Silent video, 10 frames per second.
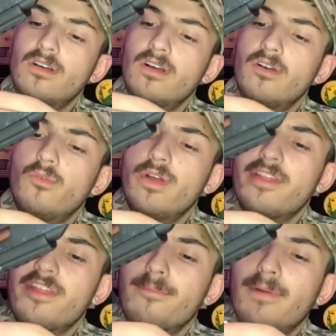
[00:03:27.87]
with
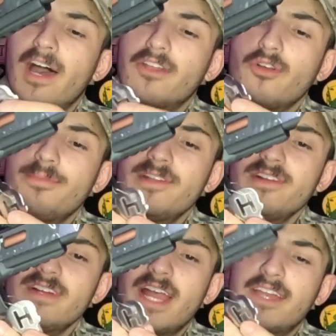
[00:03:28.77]
a bottle
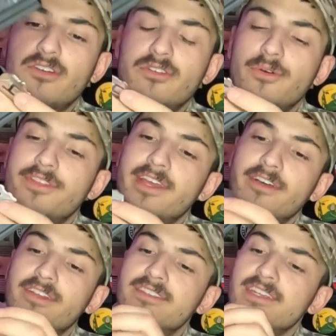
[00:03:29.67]
opener. I don't know what the hell
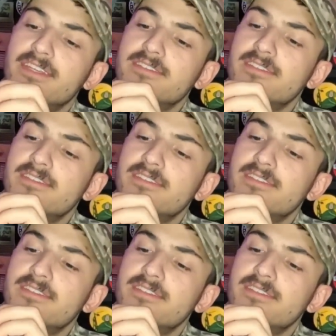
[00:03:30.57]
this is.